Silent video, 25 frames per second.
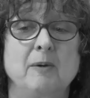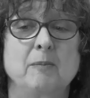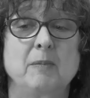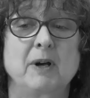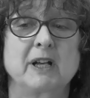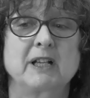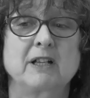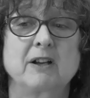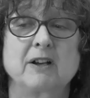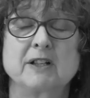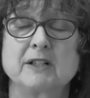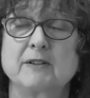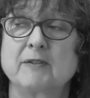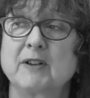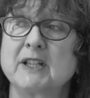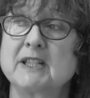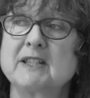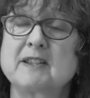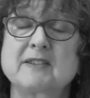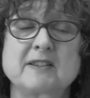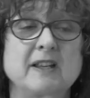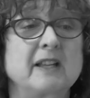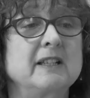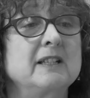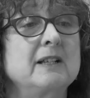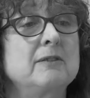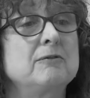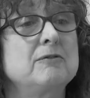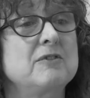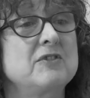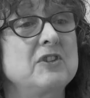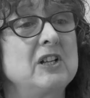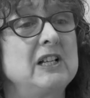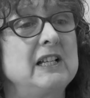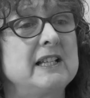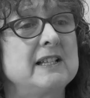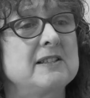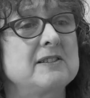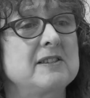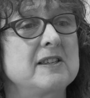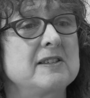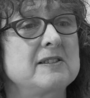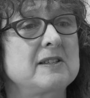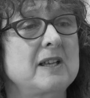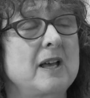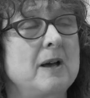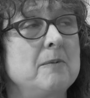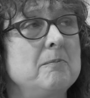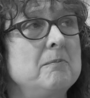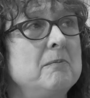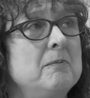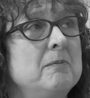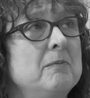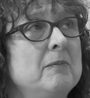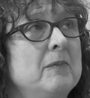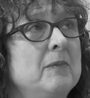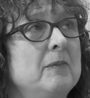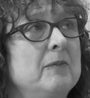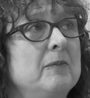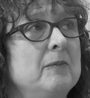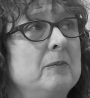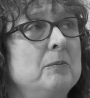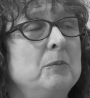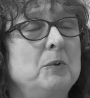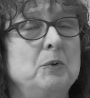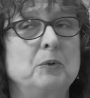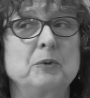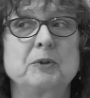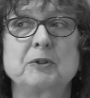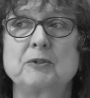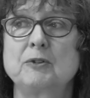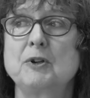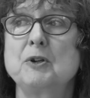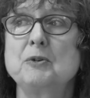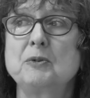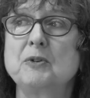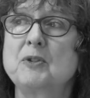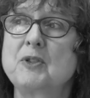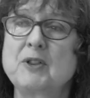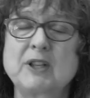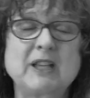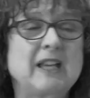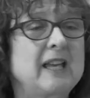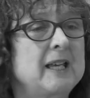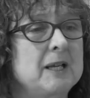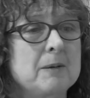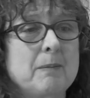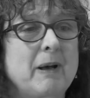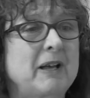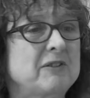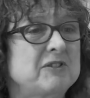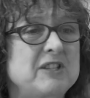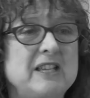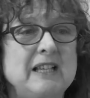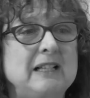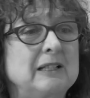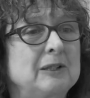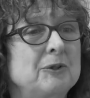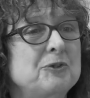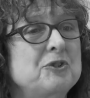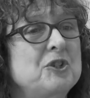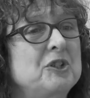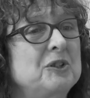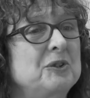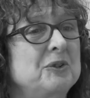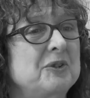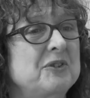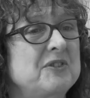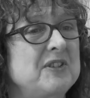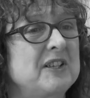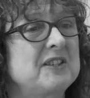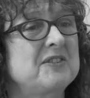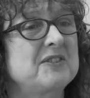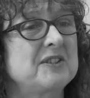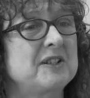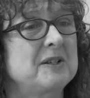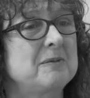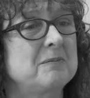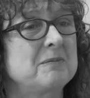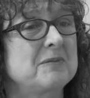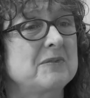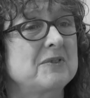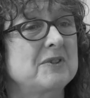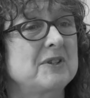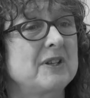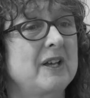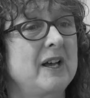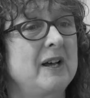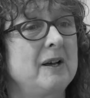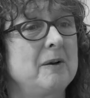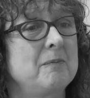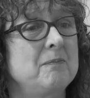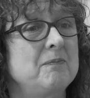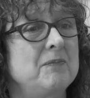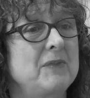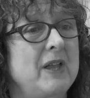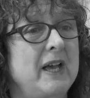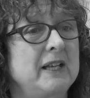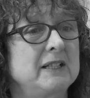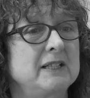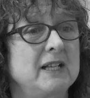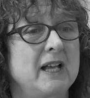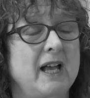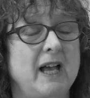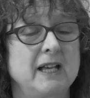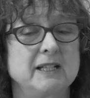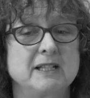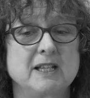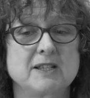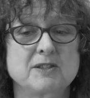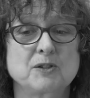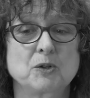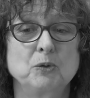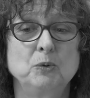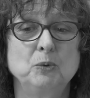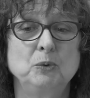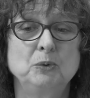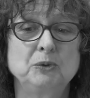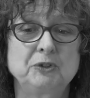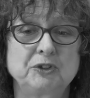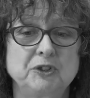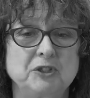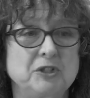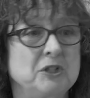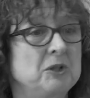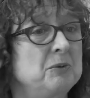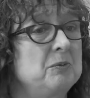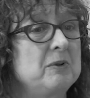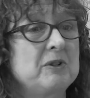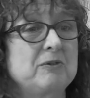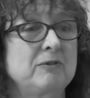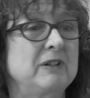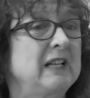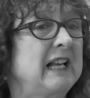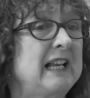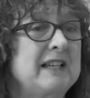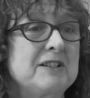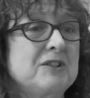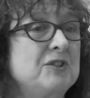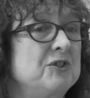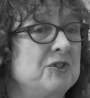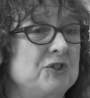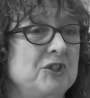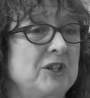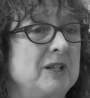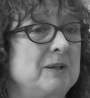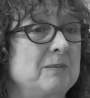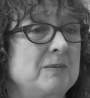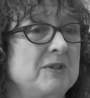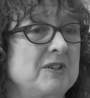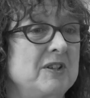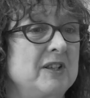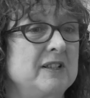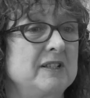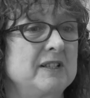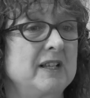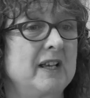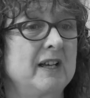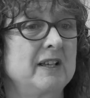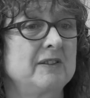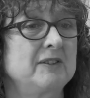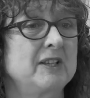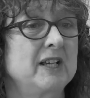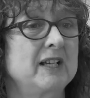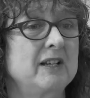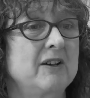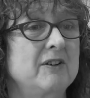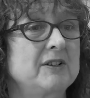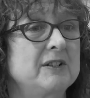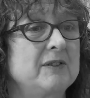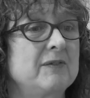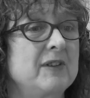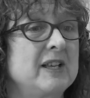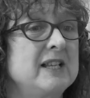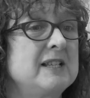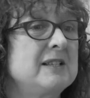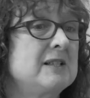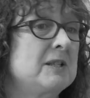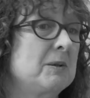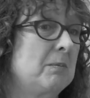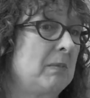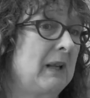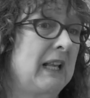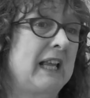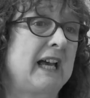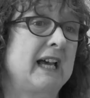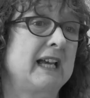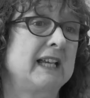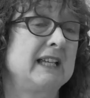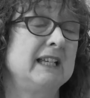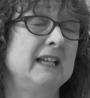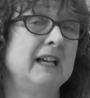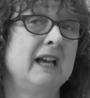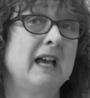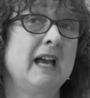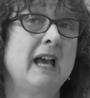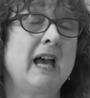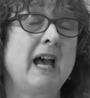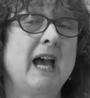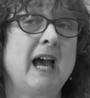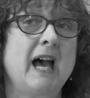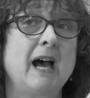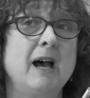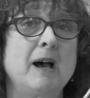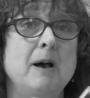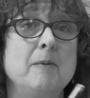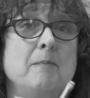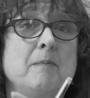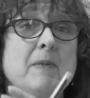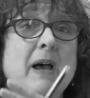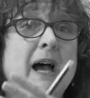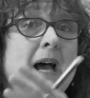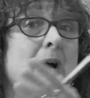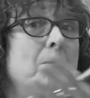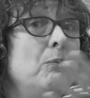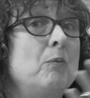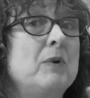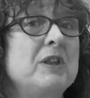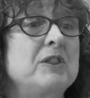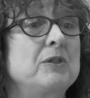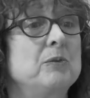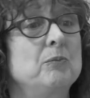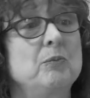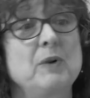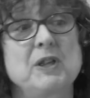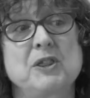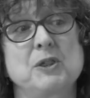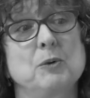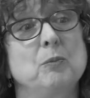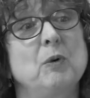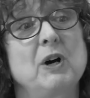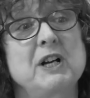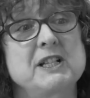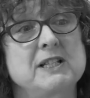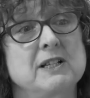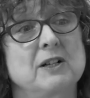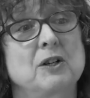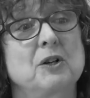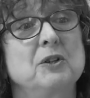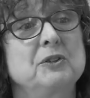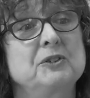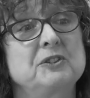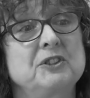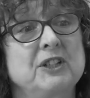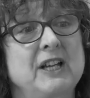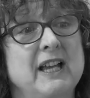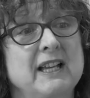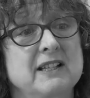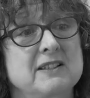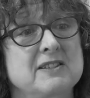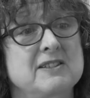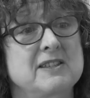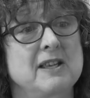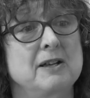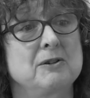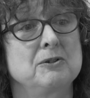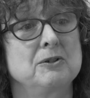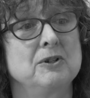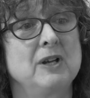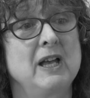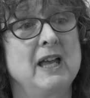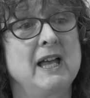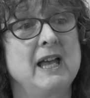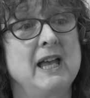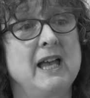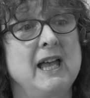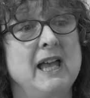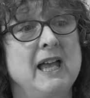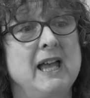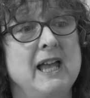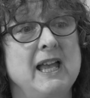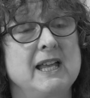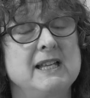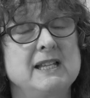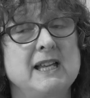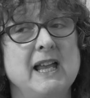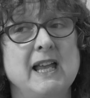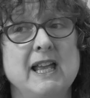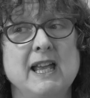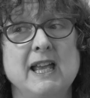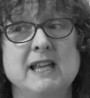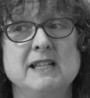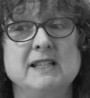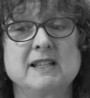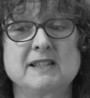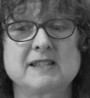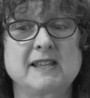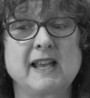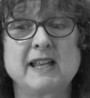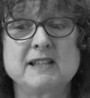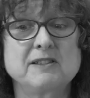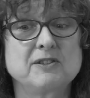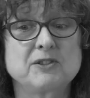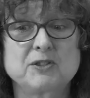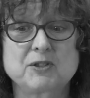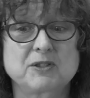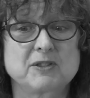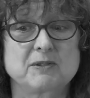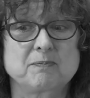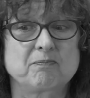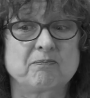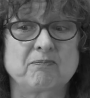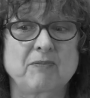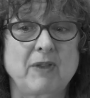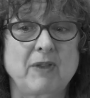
my kind of understanding of resilience has come more through thinking about ecological systems, and it's all to do with relationships and their kind of interplay, and with the wider context. So in a sense,